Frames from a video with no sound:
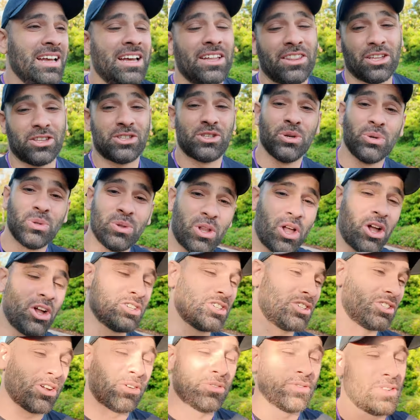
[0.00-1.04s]
The two
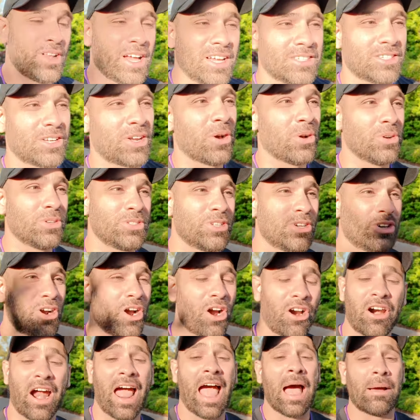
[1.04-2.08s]
launches on VelociCoaster
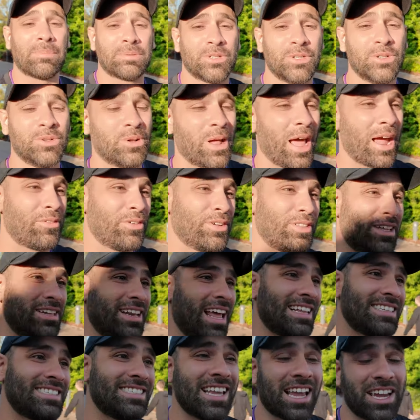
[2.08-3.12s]
are absolute everything.
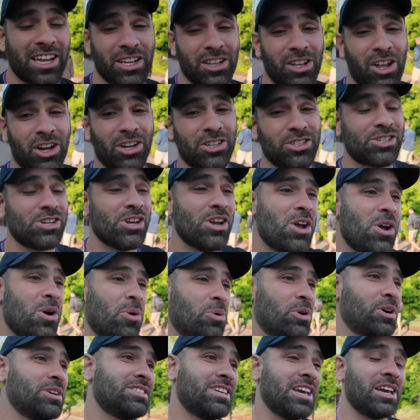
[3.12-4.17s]
That second launch, where it